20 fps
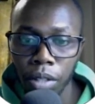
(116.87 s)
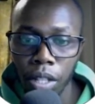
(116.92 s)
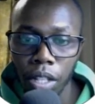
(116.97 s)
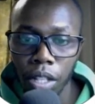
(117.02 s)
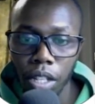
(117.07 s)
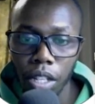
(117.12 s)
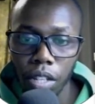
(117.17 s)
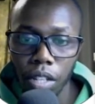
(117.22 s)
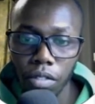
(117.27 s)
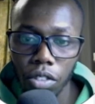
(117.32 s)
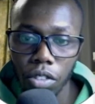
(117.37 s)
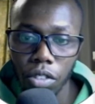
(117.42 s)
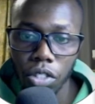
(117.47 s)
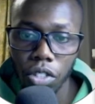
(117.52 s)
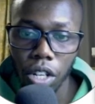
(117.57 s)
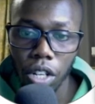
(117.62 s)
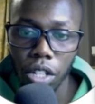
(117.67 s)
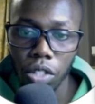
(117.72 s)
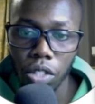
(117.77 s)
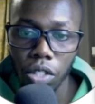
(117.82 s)
if you're
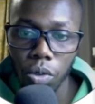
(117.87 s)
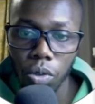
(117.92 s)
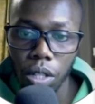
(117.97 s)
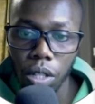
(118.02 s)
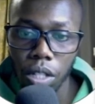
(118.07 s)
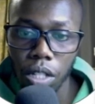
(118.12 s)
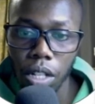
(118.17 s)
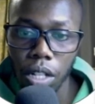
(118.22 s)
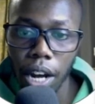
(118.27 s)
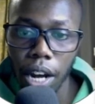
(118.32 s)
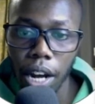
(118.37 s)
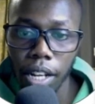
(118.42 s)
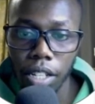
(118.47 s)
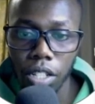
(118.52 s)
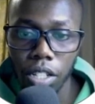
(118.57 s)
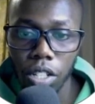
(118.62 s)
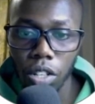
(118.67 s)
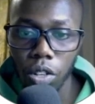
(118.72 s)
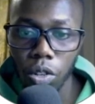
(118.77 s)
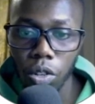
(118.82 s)
trying to
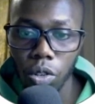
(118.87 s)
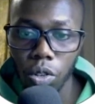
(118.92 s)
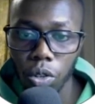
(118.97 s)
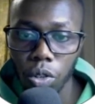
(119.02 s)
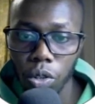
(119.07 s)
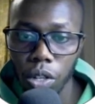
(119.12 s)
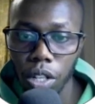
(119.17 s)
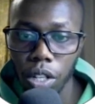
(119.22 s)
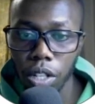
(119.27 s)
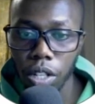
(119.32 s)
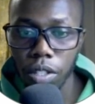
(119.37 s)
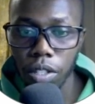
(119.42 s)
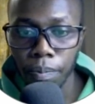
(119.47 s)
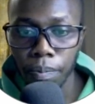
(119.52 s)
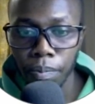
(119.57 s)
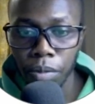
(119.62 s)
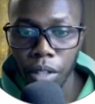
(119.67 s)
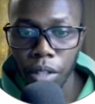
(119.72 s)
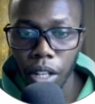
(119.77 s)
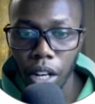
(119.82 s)
attract local audience.
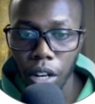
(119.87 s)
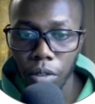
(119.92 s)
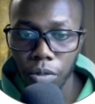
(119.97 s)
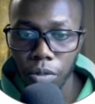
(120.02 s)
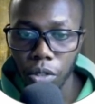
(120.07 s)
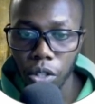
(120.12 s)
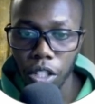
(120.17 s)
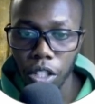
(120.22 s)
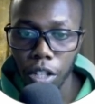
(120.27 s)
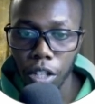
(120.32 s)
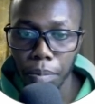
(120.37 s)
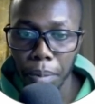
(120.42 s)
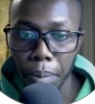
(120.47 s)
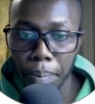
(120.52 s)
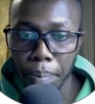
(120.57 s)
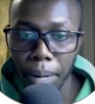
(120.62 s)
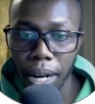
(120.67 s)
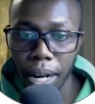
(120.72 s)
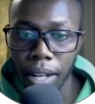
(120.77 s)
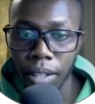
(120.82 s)
And of course,
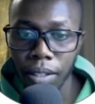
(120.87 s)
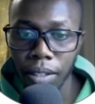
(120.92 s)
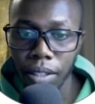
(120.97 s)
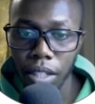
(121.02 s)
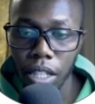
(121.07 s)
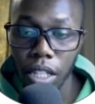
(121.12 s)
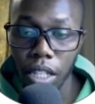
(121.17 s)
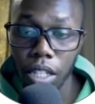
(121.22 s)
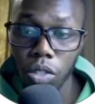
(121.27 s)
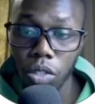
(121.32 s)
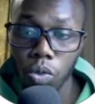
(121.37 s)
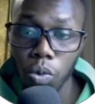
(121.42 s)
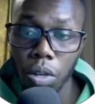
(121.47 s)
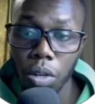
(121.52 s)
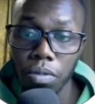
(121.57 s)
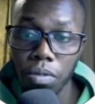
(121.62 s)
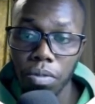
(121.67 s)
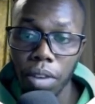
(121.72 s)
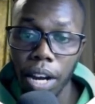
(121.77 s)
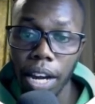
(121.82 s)
remember, these will
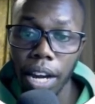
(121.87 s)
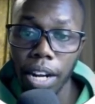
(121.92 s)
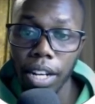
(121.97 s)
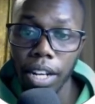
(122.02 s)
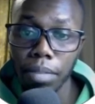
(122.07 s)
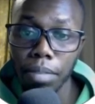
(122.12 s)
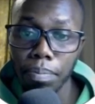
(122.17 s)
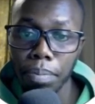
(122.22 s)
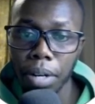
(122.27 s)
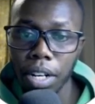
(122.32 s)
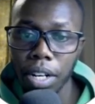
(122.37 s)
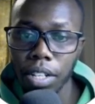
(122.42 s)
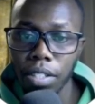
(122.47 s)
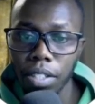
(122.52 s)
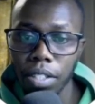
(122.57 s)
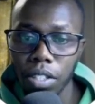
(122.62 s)
vary in prices,